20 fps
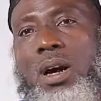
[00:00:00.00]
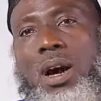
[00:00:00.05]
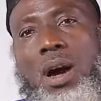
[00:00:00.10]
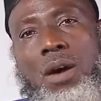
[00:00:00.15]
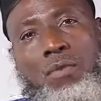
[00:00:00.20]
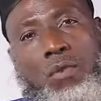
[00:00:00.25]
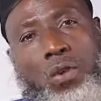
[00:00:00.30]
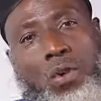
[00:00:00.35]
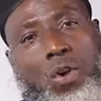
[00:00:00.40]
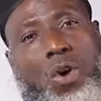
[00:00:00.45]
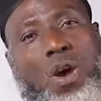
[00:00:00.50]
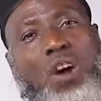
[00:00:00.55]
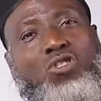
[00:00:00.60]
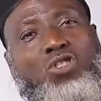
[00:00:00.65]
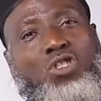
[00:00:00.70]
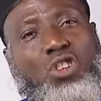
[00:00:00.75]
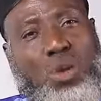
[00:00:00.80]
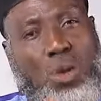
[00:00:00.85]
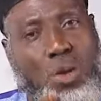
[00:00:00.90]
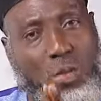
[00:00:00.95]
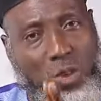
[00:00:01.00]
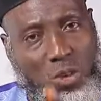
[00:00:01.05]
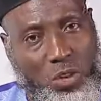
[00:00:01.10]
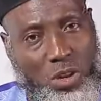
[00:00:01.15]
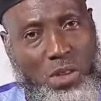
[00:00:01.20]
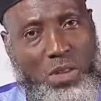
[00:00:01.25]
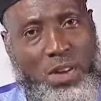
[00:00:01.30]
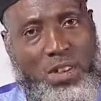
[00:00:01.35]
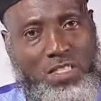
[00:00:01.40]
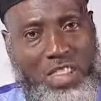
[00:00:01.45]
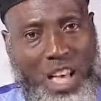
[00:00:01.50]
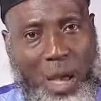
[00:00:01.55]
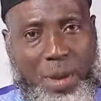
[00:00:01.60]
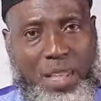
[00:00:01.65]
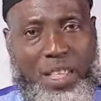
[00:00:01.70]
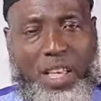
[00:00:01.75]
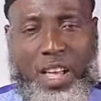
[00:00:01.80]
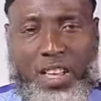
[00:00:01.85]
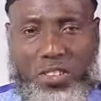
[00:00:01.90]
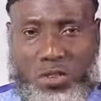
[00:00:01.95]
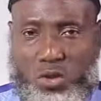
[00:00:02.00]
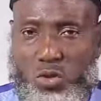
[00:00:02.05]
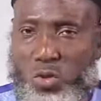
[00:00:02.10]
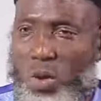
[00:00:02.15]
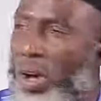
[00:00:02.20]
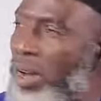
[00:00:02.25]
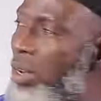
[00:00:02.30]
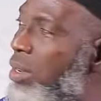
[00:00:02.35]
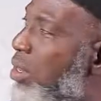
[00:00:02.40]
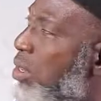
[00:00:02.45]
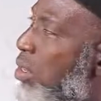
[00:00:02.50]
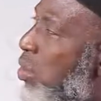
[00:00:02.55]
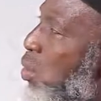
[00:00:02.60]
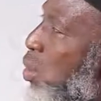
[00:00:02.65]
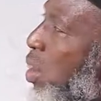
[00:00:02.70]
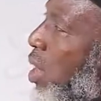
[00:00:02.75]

For your mission of assignment, as usual, you